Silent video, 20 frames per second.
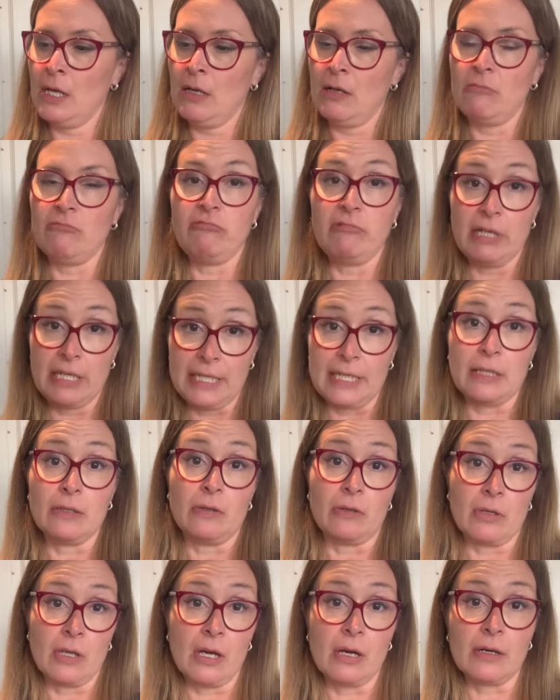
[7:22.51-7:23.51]
really
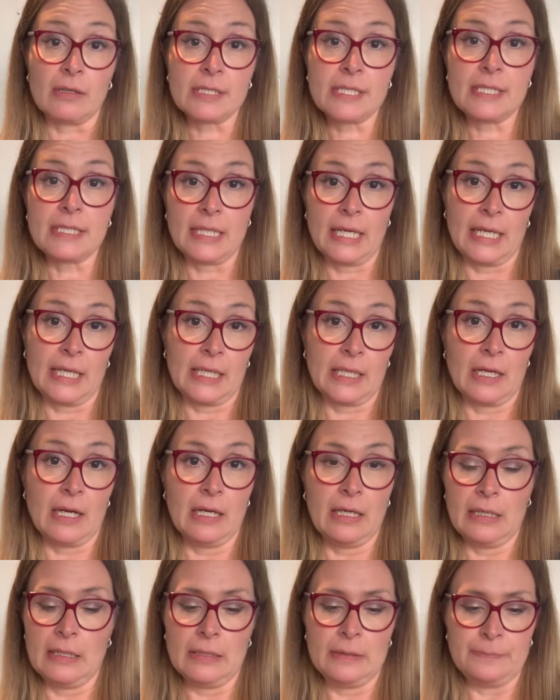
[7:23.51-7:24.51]
long lasting,
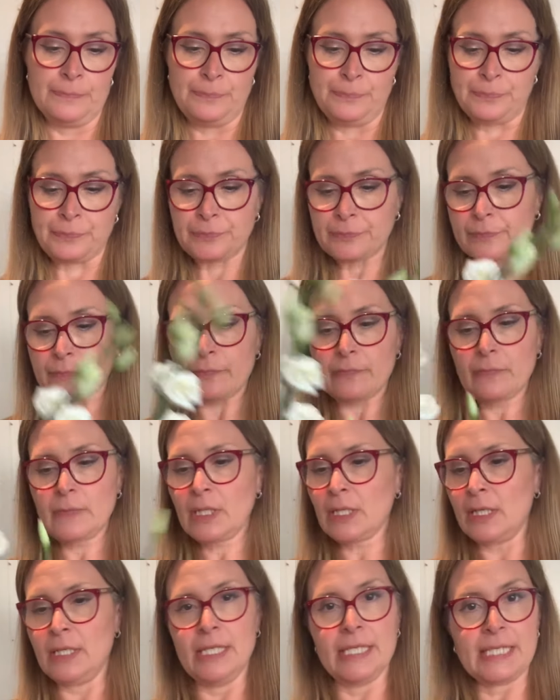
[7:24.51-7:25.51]

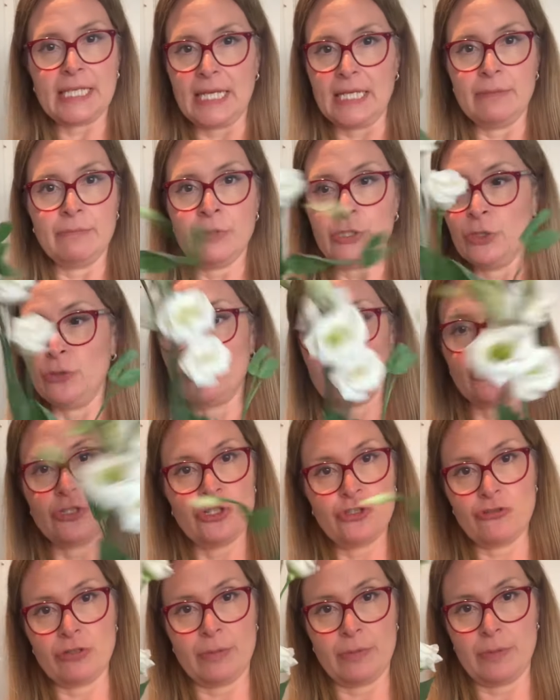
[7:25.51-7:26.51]
and again, you can
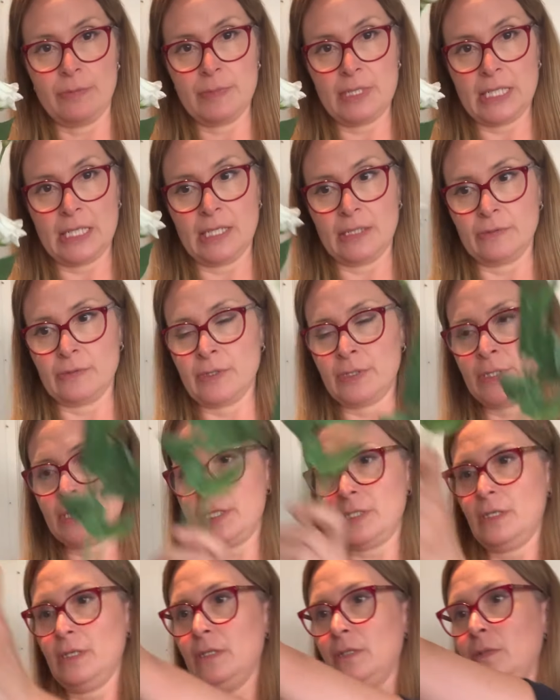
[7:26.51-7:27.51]
strip them down,
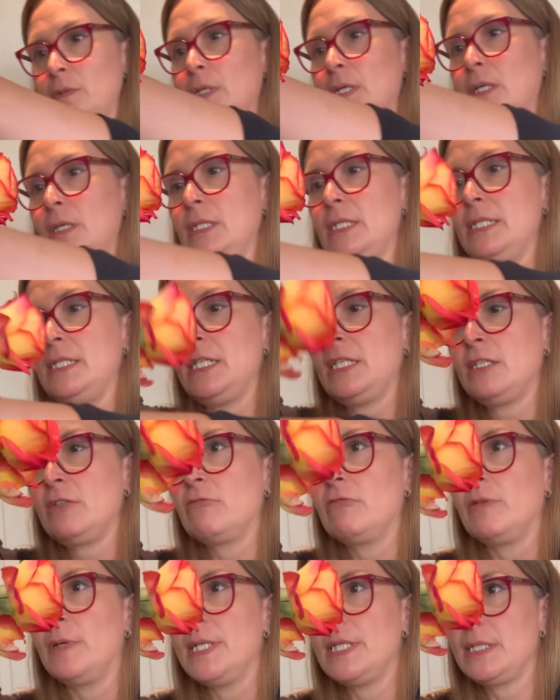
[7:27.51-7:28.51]
so
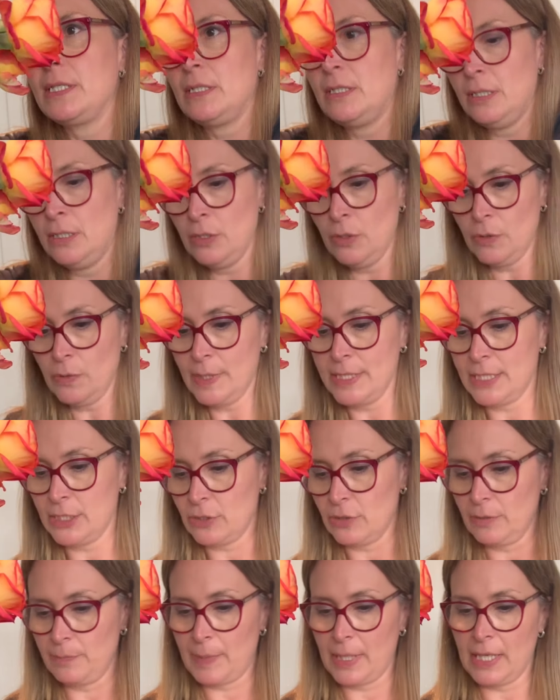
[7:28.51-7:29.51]
lizzies are always a
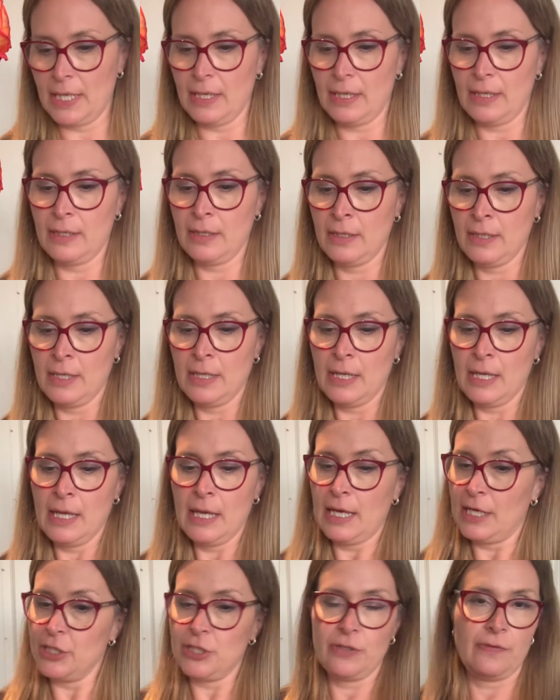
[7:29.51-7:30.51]
good bet,
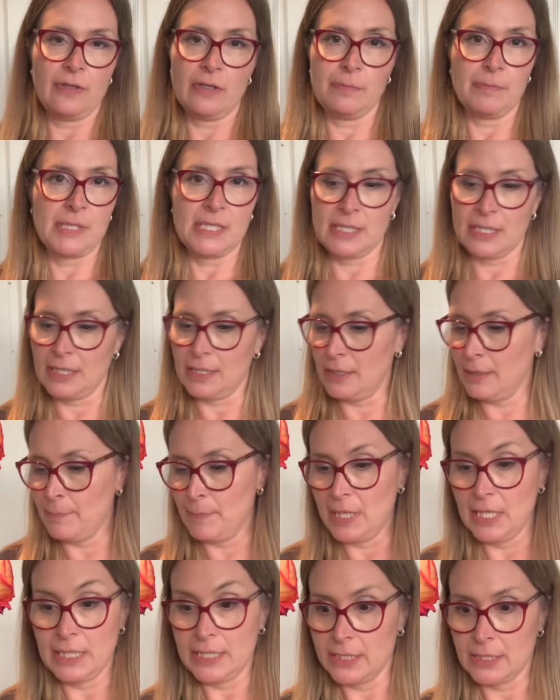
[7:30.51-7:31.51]
as you've heard me say
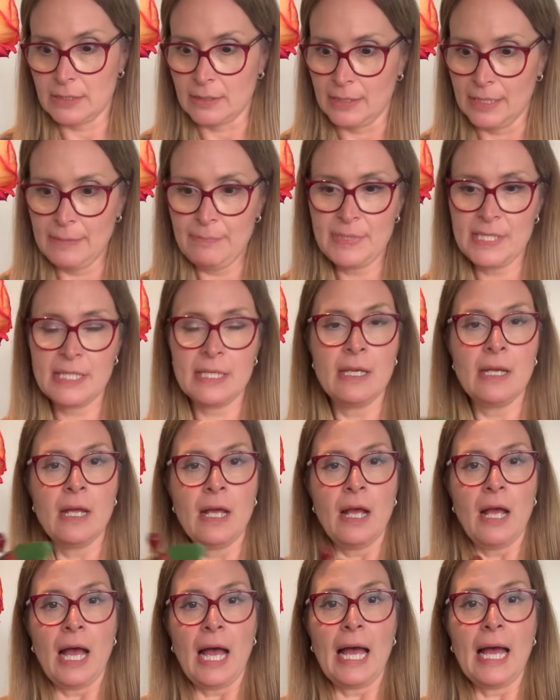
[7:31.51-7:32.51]
many times.
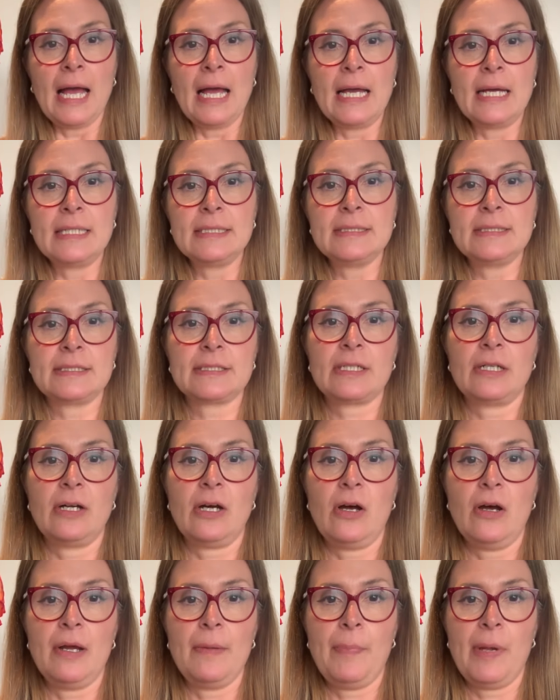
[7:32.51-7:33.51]
And
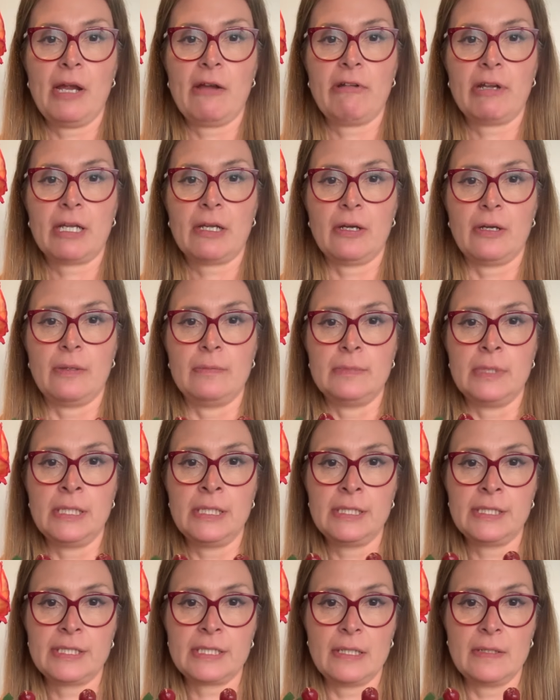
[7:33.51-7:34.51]
Hypericum,
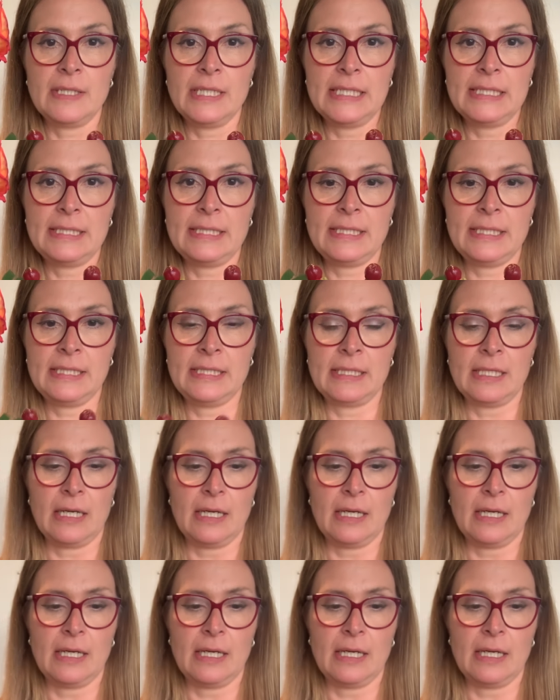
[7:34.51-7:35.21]
so this